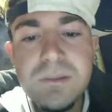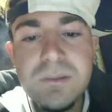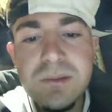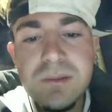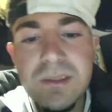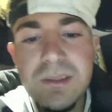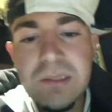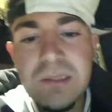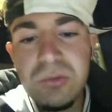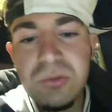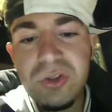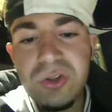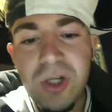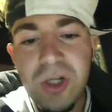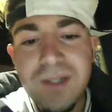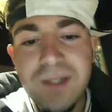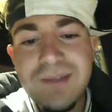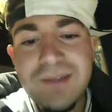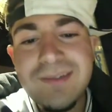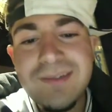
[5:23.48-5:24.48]
He was
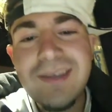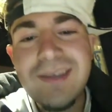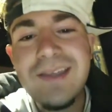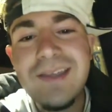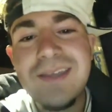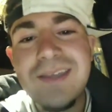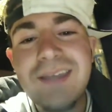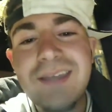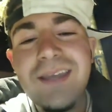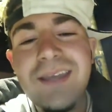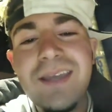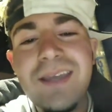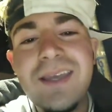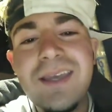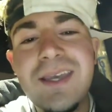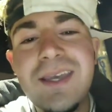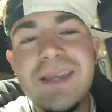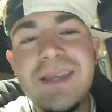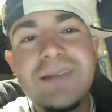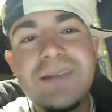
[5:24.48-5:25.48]
dirty as hell.
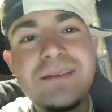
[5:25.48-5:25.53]
Yeah.